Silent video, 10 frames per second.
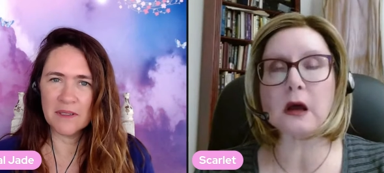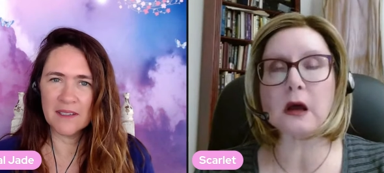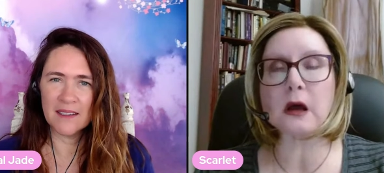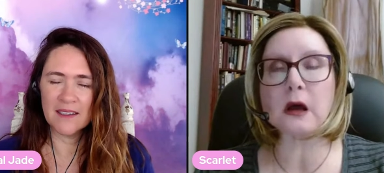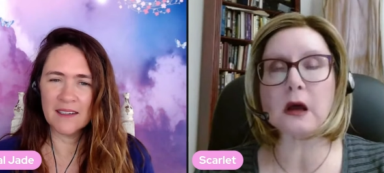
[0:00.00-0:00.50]
Speaker 1: of
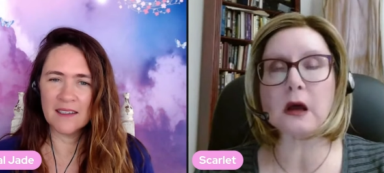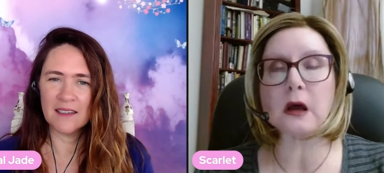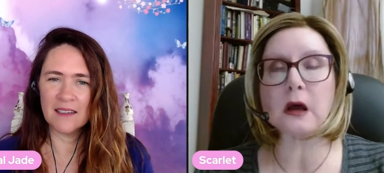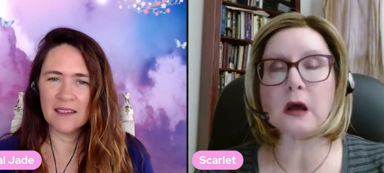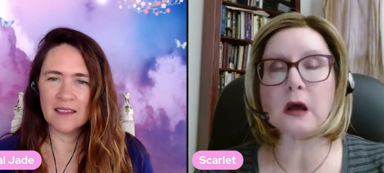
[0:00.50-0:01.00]
times these
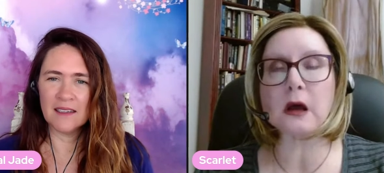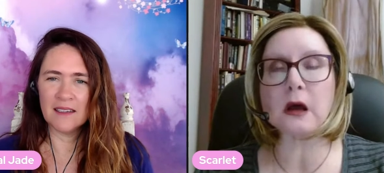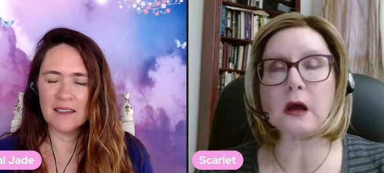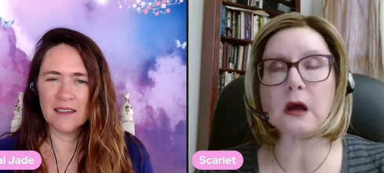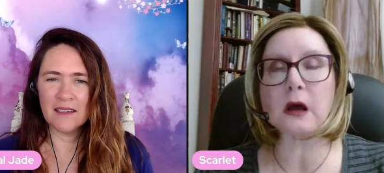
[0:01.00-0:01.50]
events have food
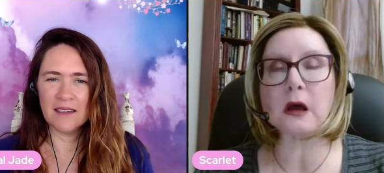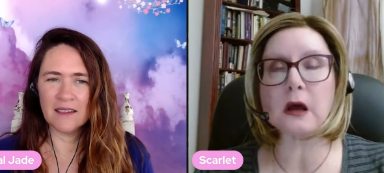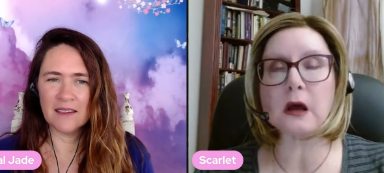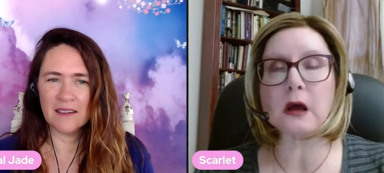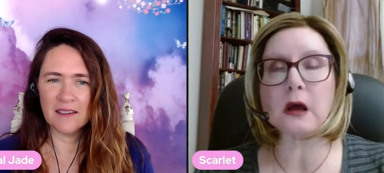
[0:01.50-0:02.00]

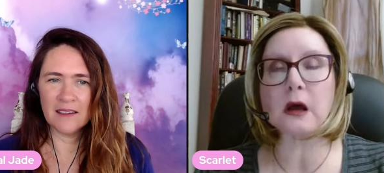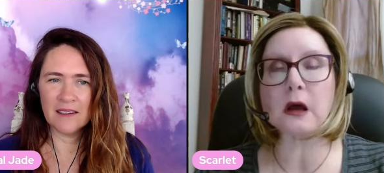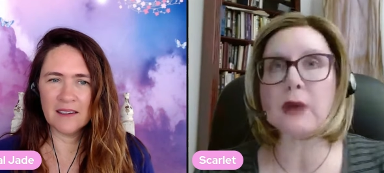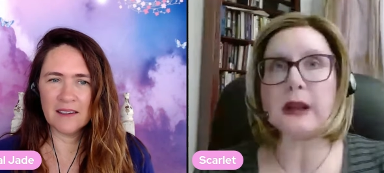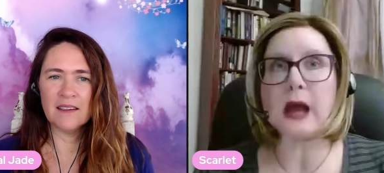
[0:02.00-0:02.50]
trucks,
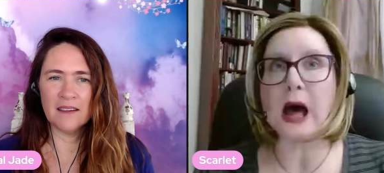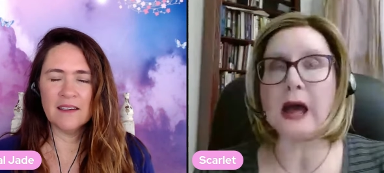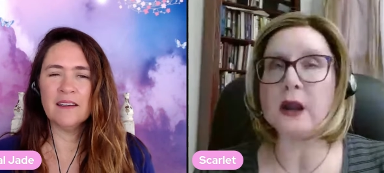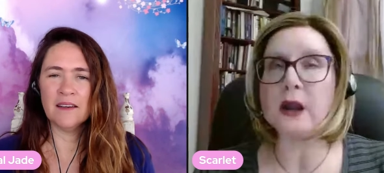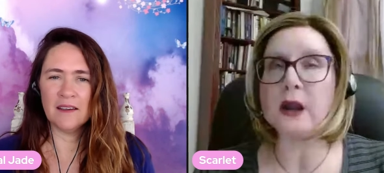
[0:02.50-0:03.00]
but I
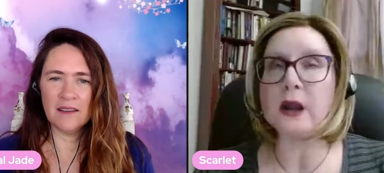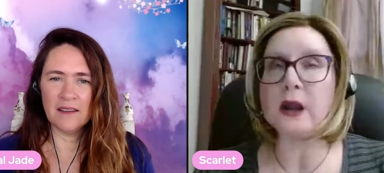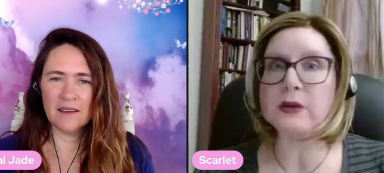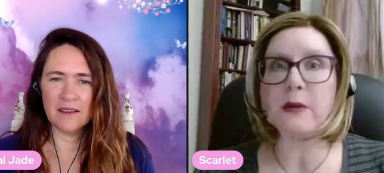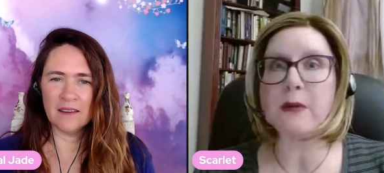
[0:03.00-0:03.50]
know in
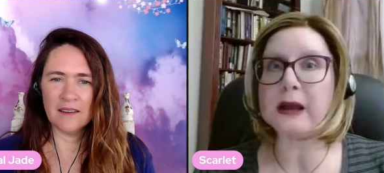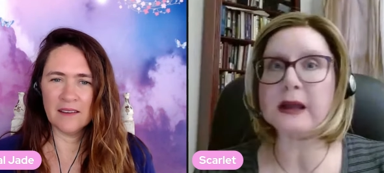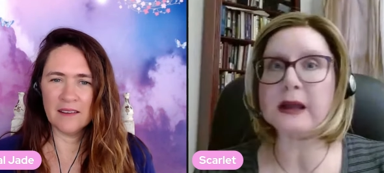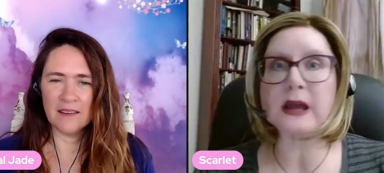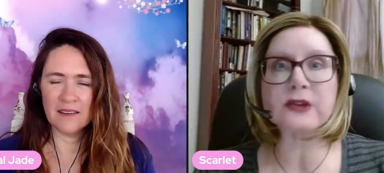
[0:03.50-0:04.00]
some of my
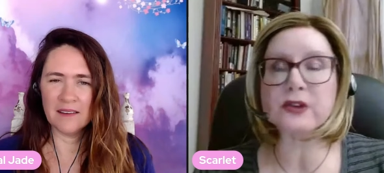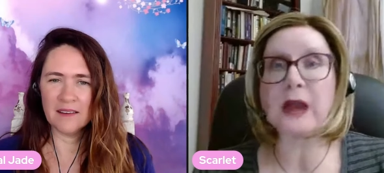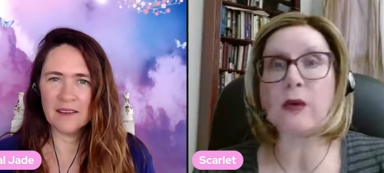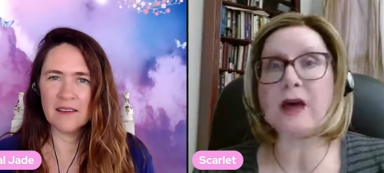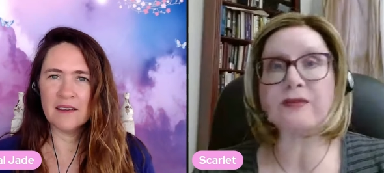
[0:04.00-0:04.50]
cases I don't
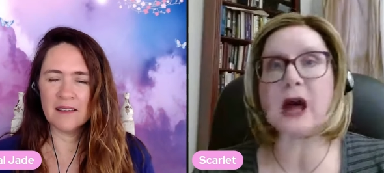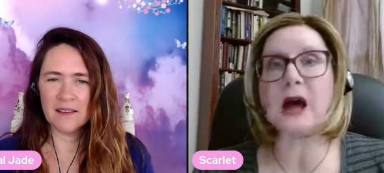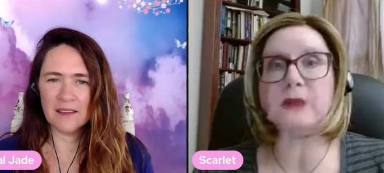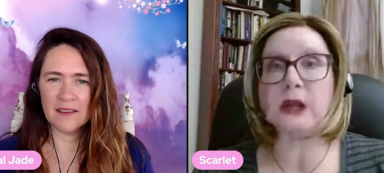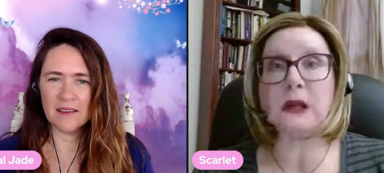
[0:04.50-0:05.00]
have time
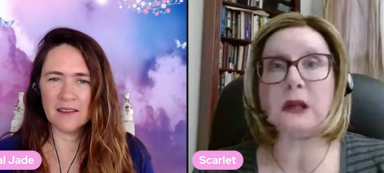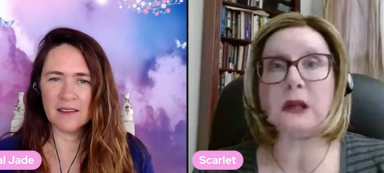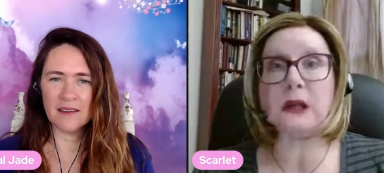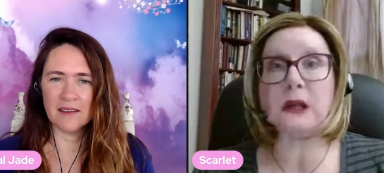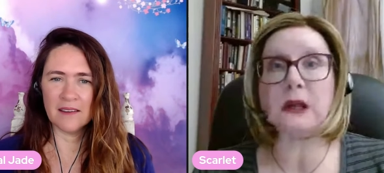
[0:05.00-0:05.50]
to eat.
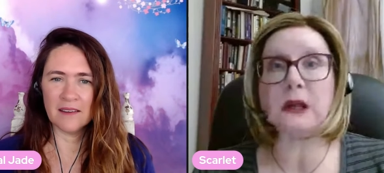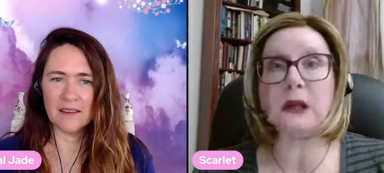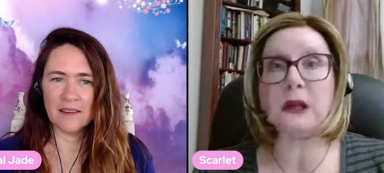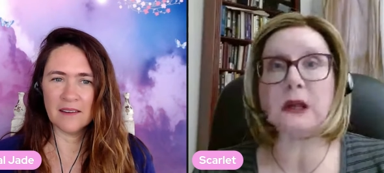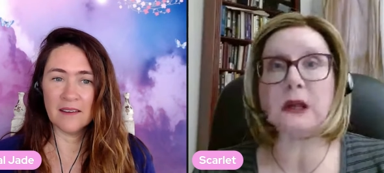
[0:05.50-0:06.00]

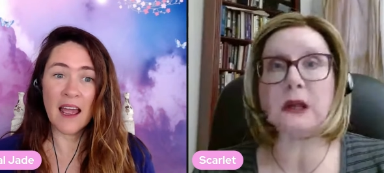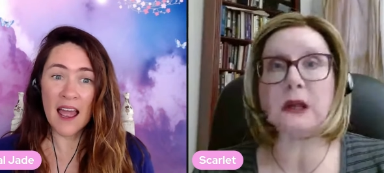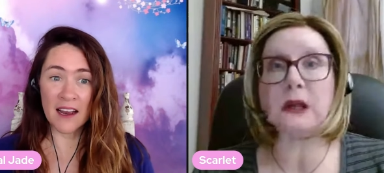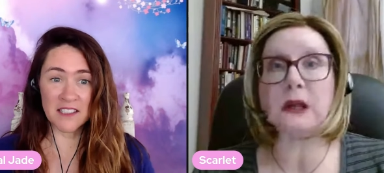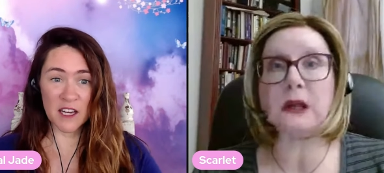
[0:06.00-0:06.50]
So
Speaker 2: because
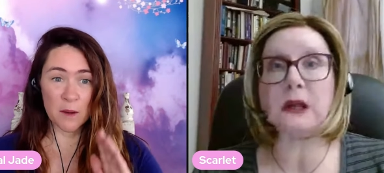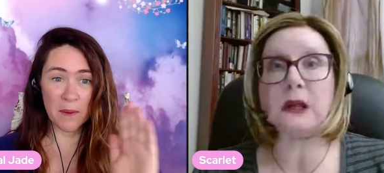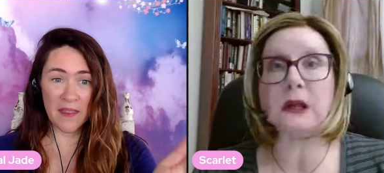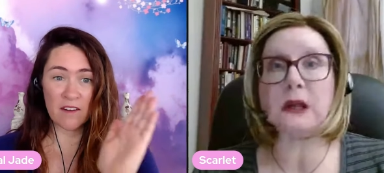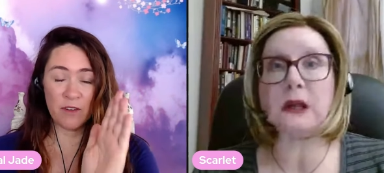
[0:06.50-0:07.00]
it can be
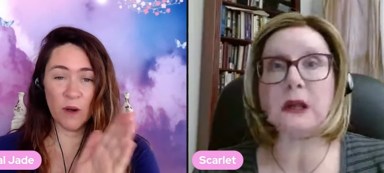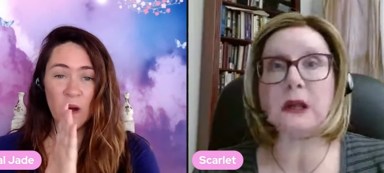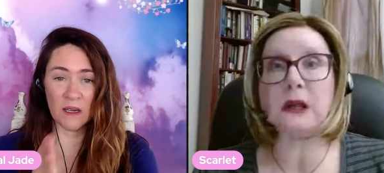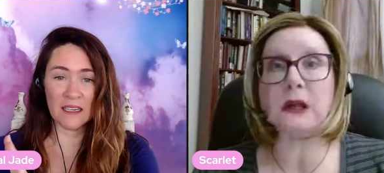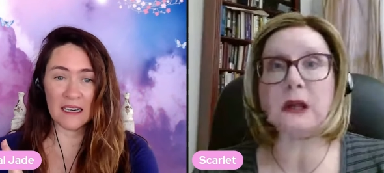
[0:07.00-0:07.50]
that full on,
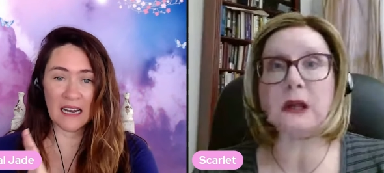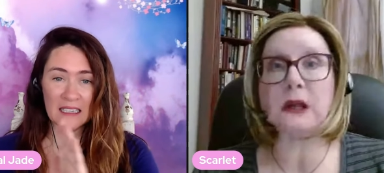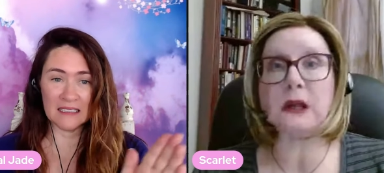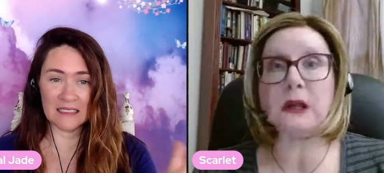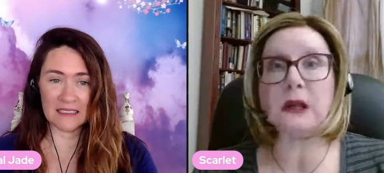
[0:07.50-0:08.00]
can't it?
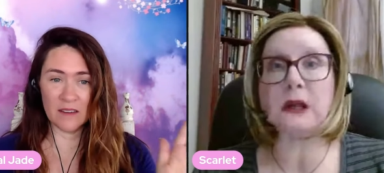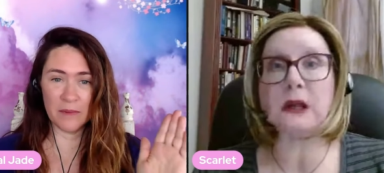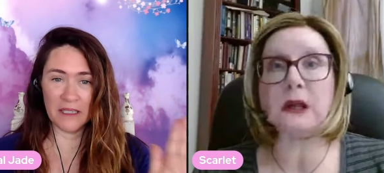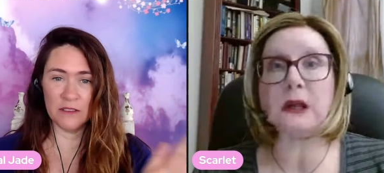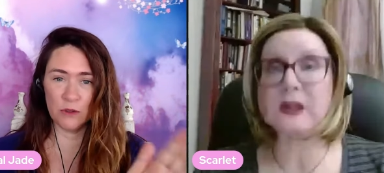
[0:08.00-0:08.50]
It can
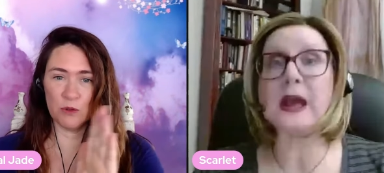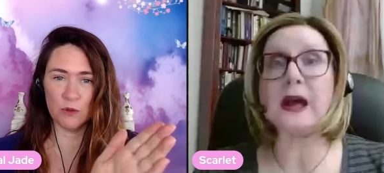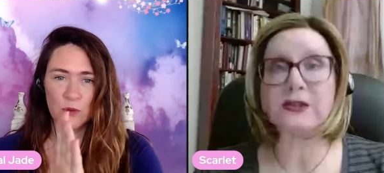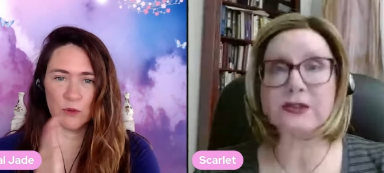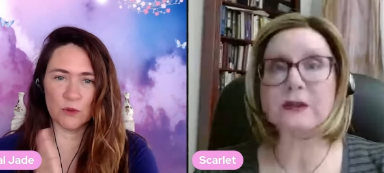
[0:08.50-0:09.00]
be.
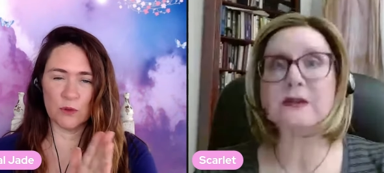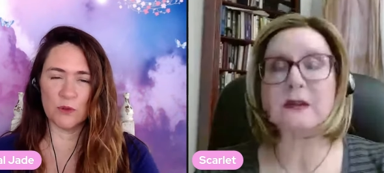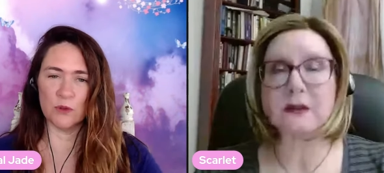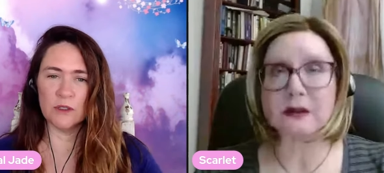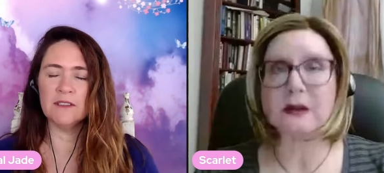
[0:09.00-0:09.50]

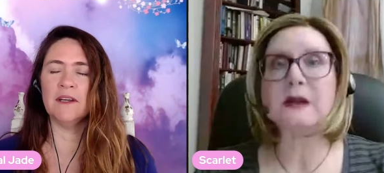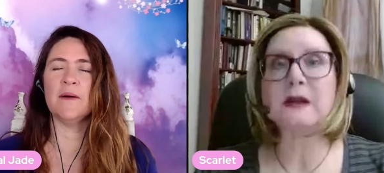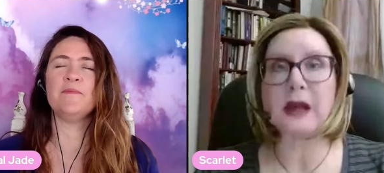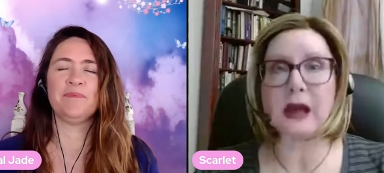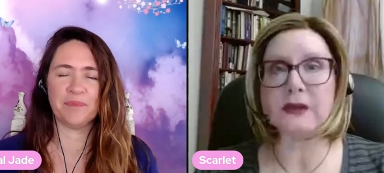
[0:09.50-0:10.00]

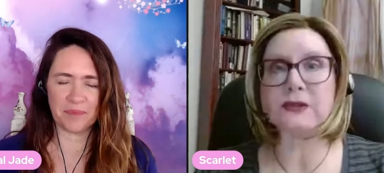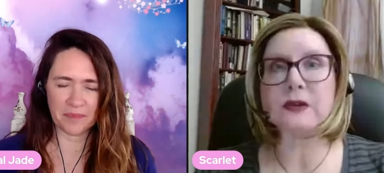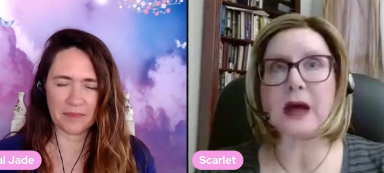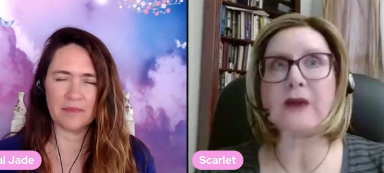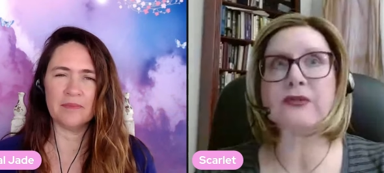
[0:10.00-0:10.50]
Speaker 1: Yes.
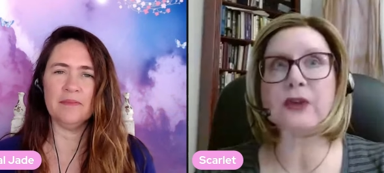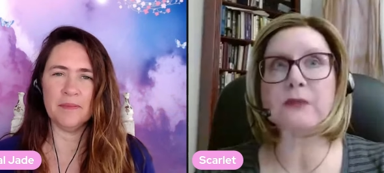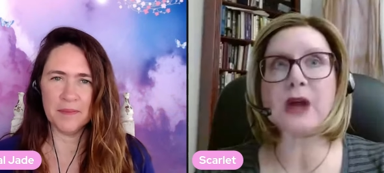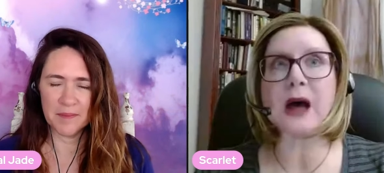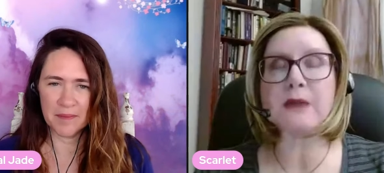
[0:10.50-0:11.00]
I've
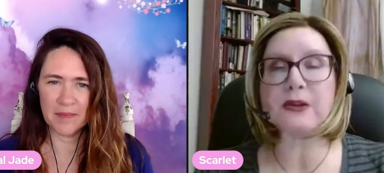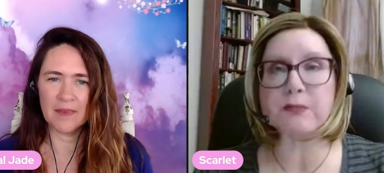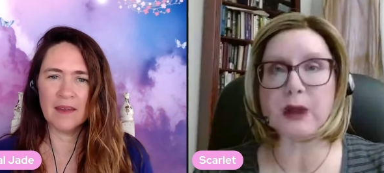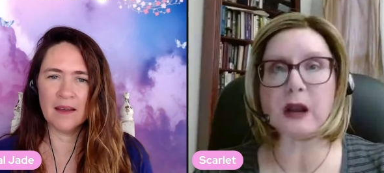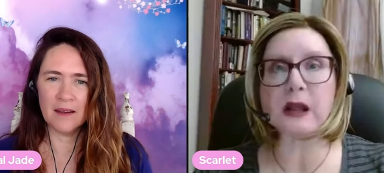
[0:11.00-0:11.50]
sometimes
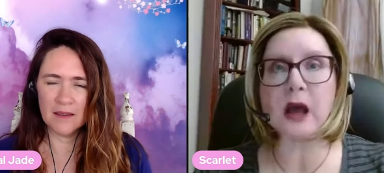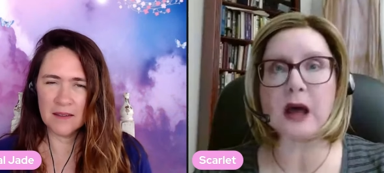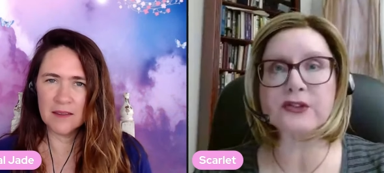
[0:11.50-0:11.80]
barely got